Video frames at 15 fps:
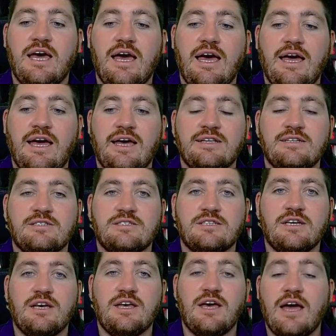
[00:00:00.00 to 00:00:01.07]
And
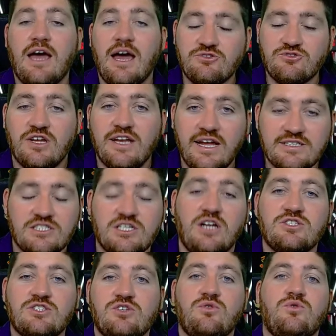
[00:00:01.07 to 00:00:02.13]
a hat-trick against Chelsea,